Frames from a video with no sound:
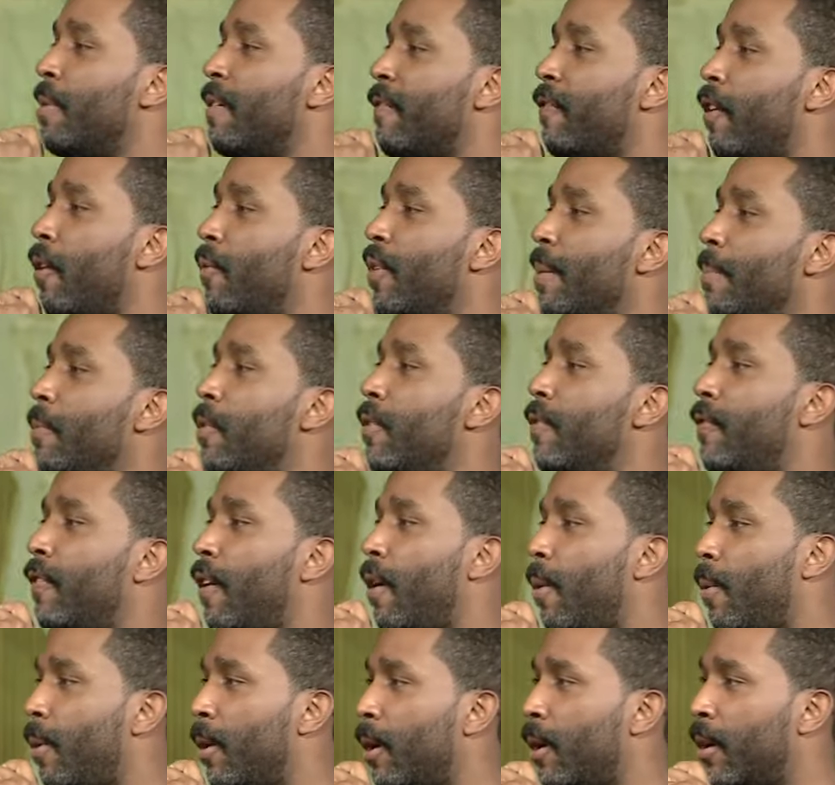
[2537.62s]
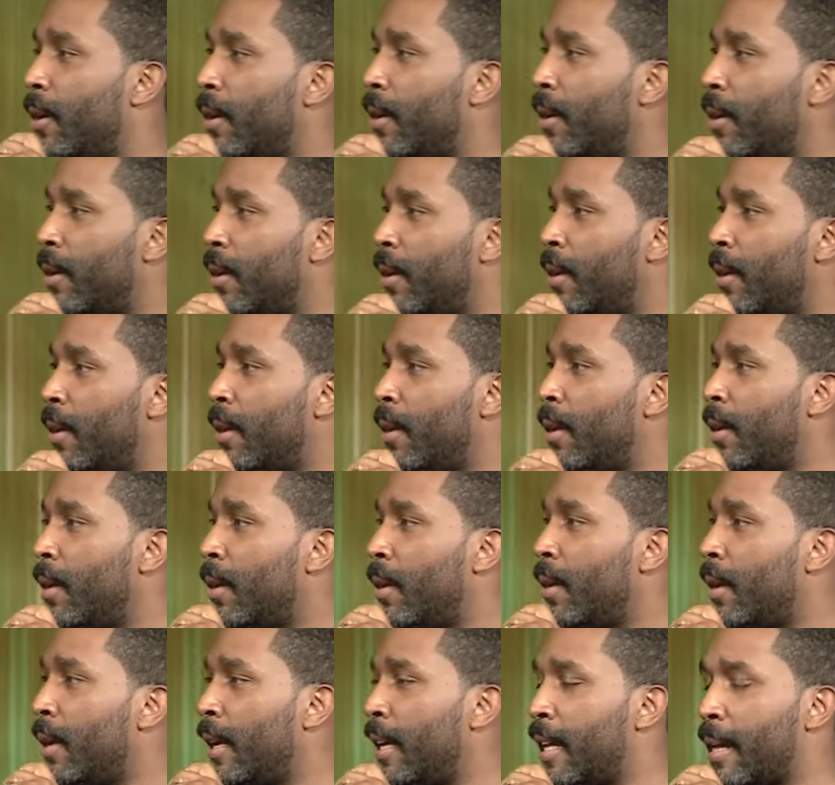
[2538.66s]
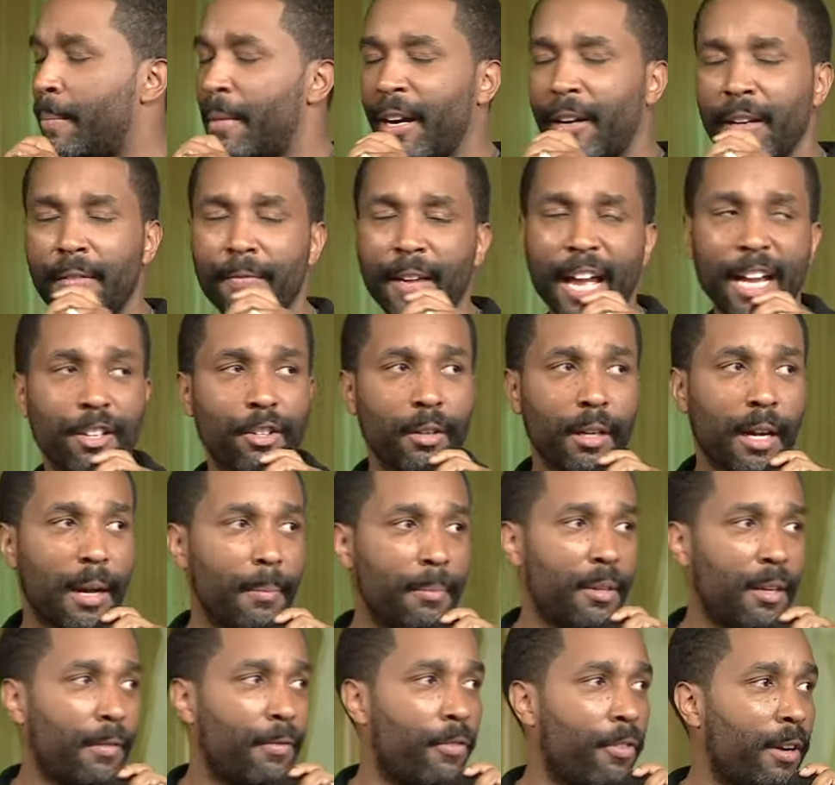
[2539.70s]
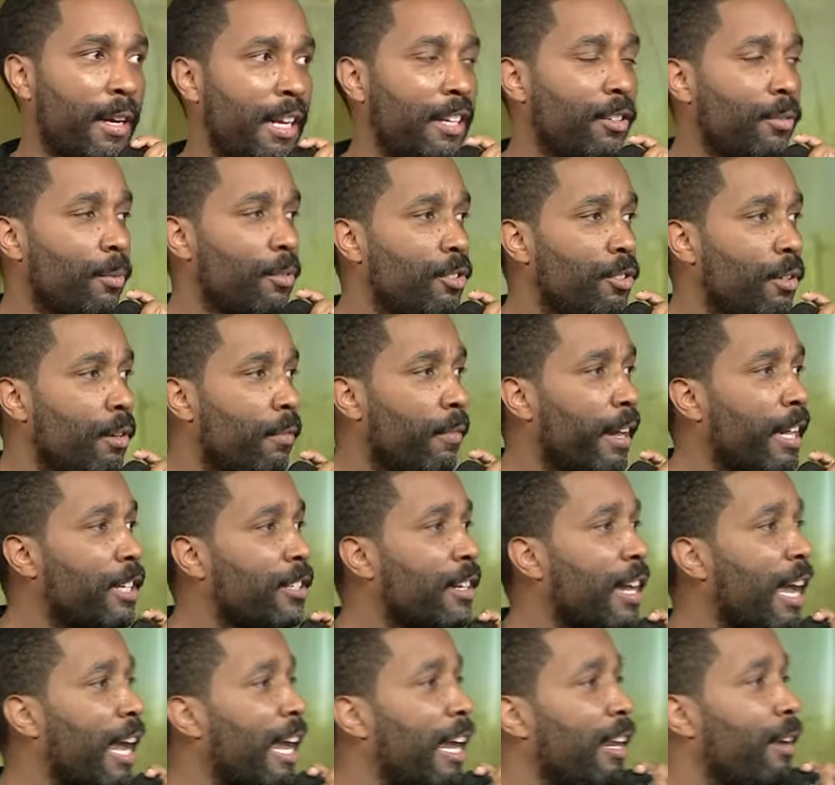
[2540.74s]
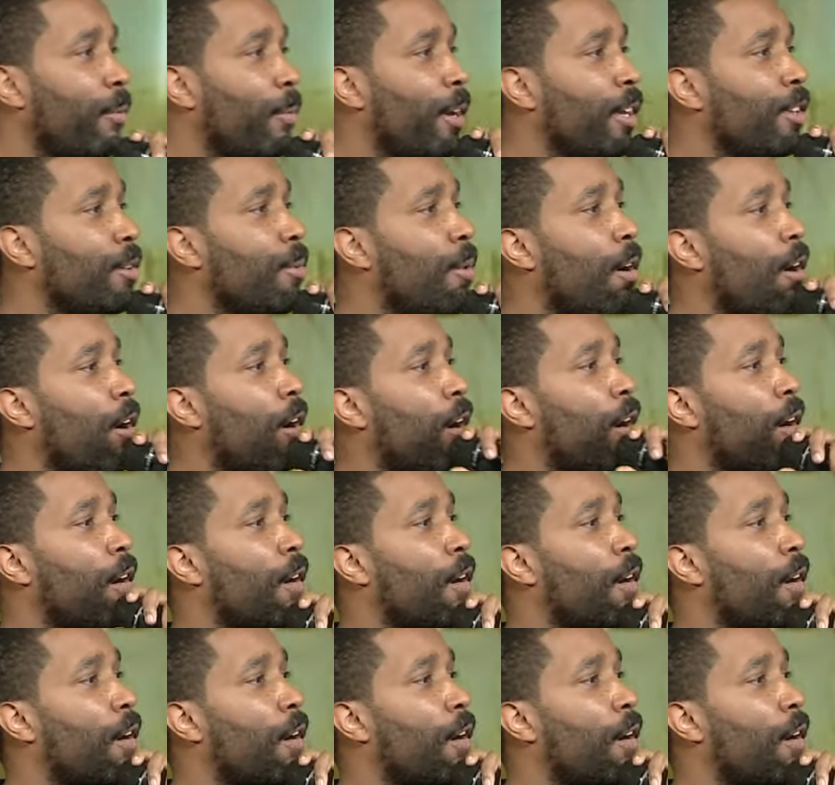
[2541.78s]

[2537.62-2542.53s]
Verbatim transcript: before we move forward, I'm not going to even ask you to come to the front. I just want you to raise your hand where you are